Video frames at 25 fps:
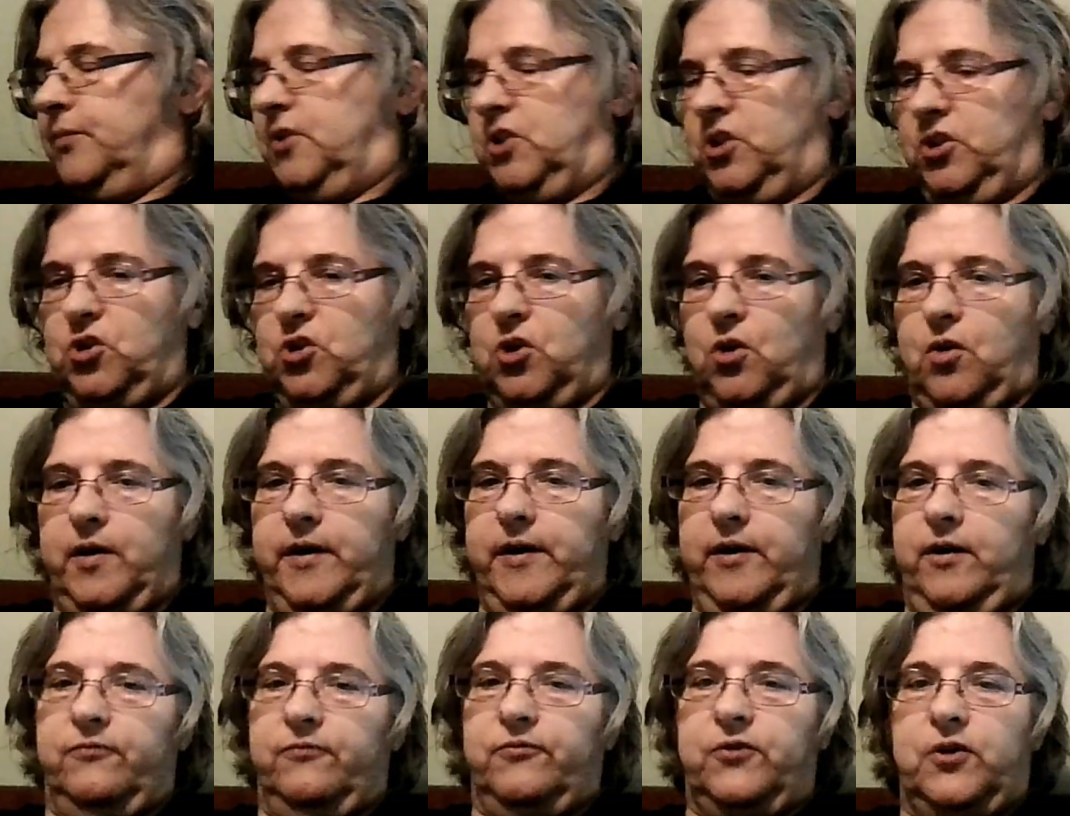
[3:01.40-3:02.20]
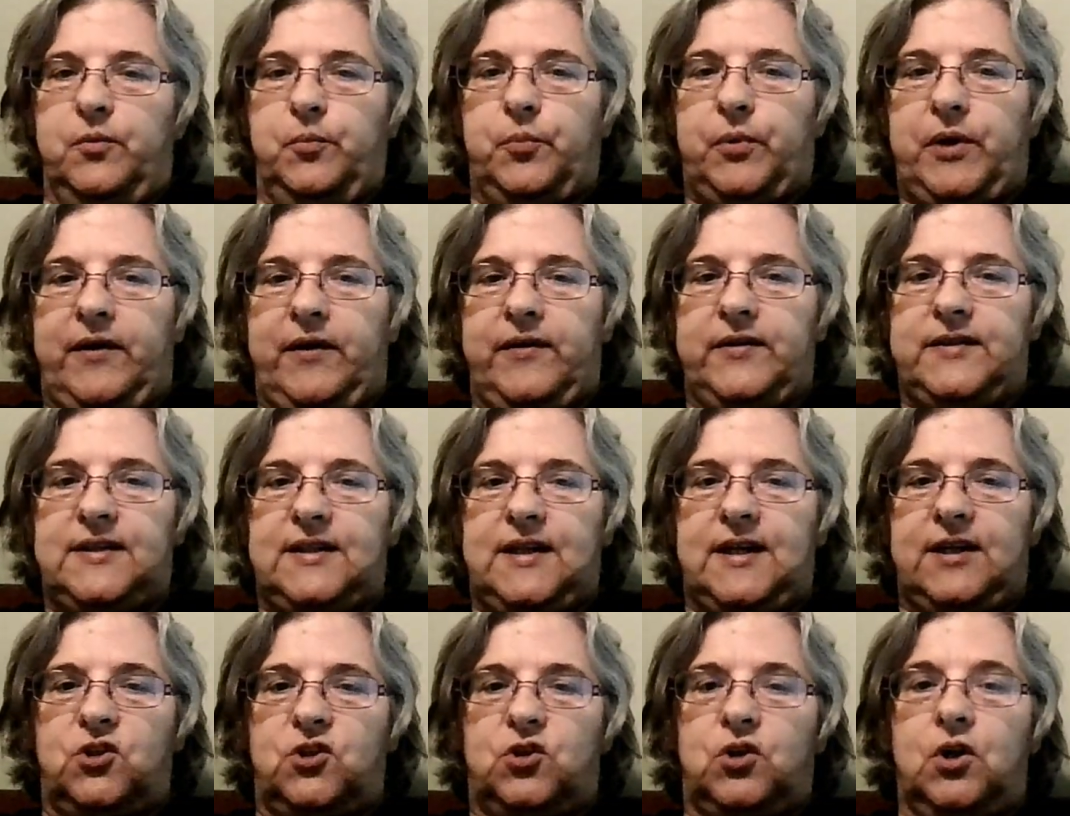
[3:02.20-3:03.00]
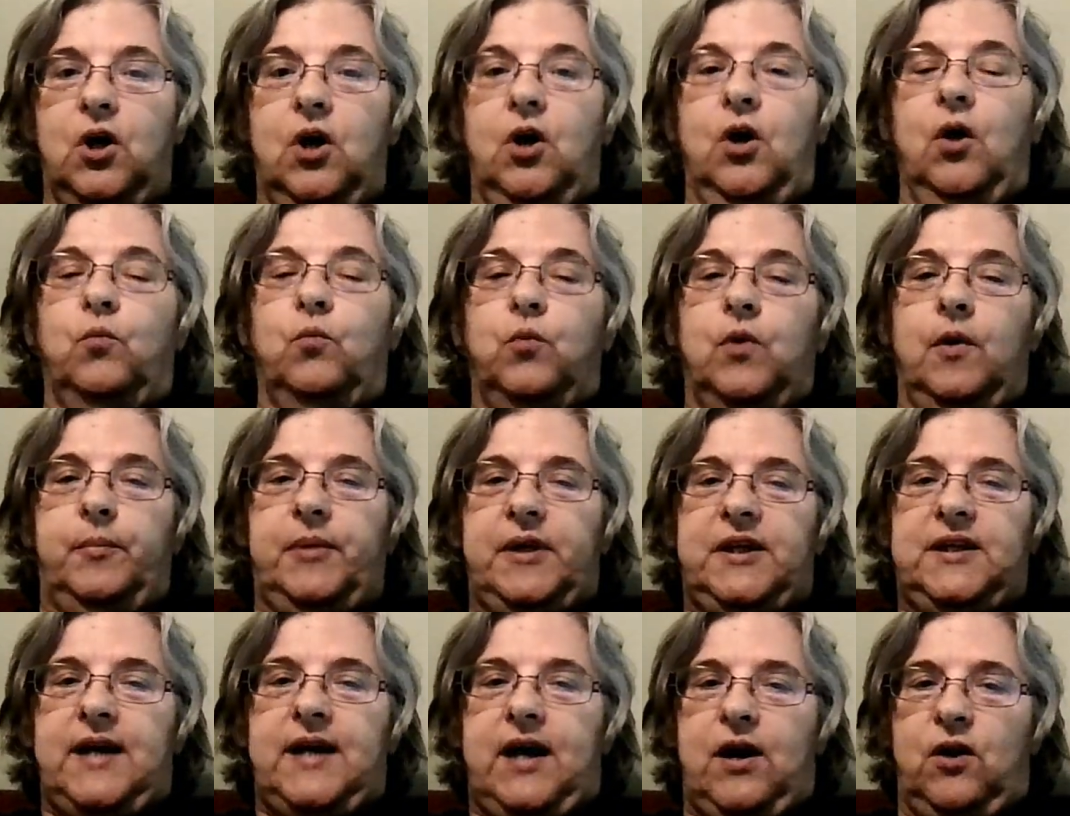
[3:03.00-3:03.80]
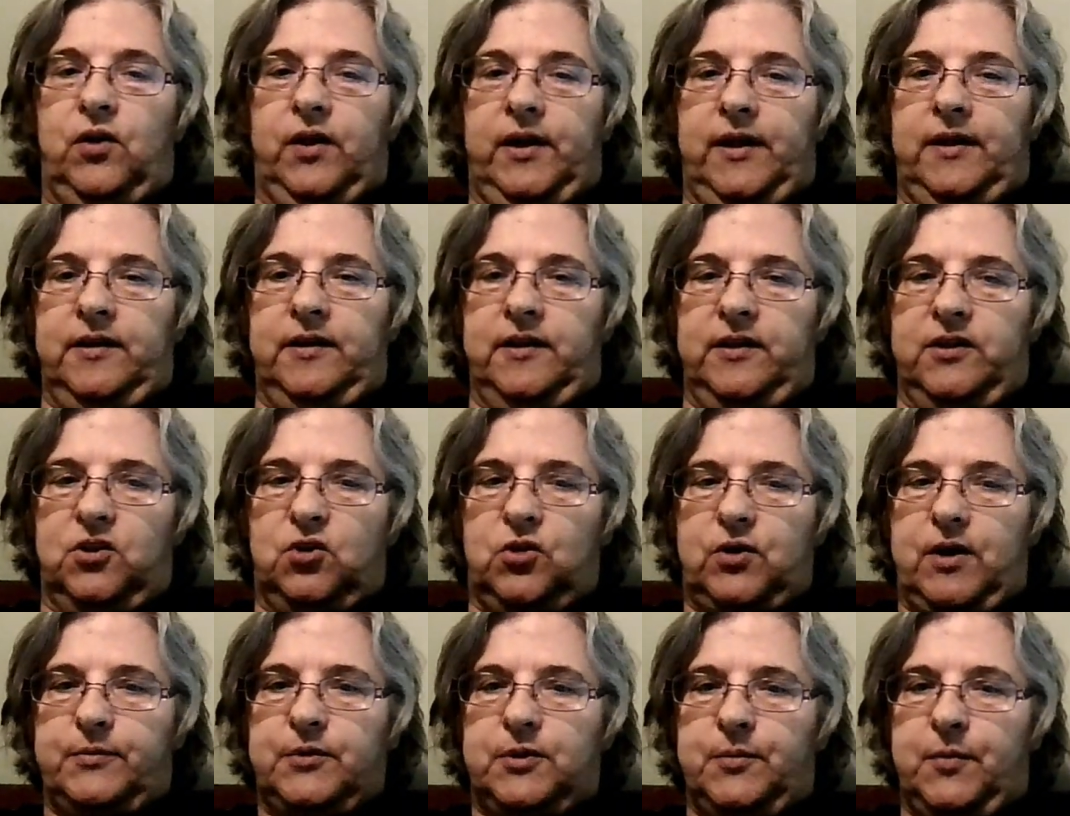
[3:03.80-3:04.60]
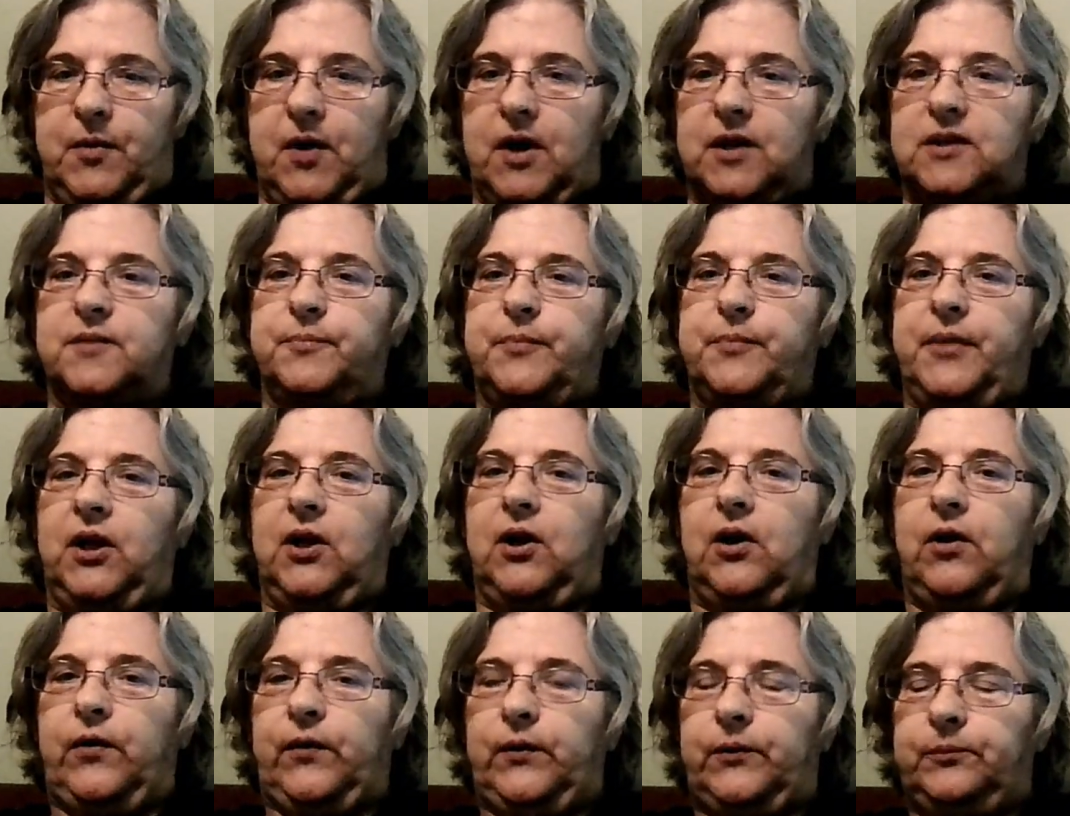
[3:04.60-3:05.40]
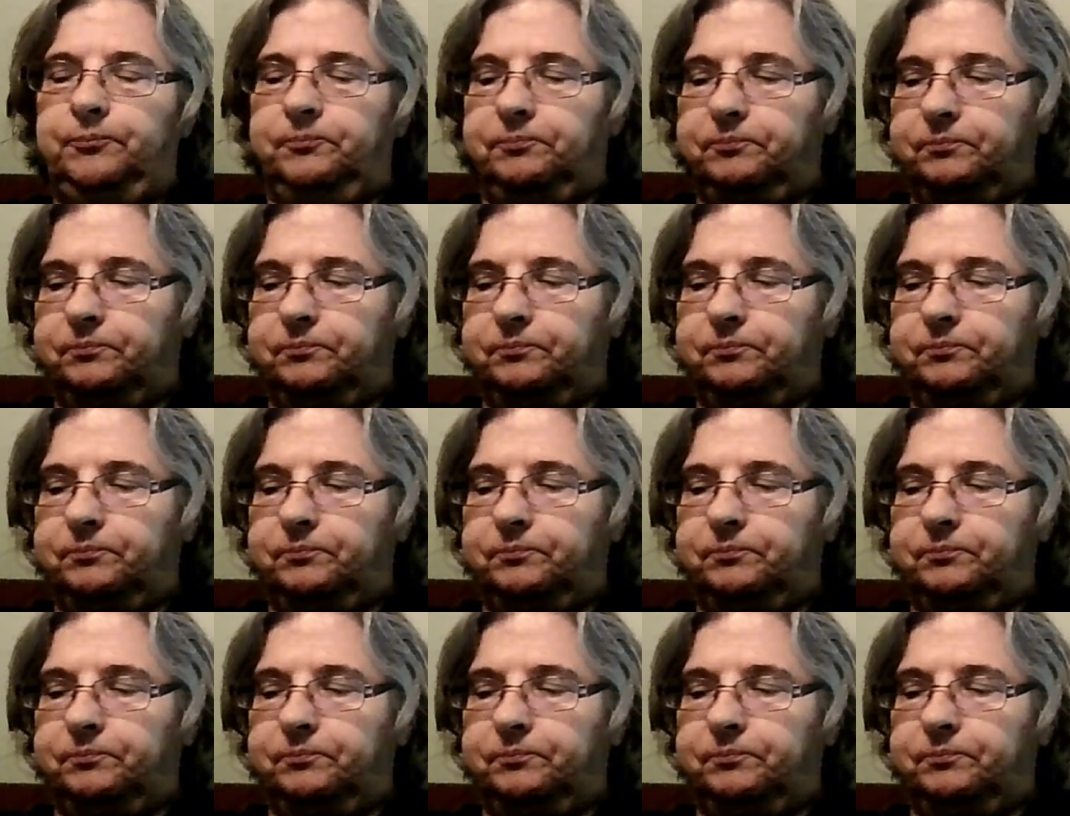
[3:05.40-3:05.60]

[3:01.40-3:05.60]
tutorial for the prairie stitch will be down in the description box below.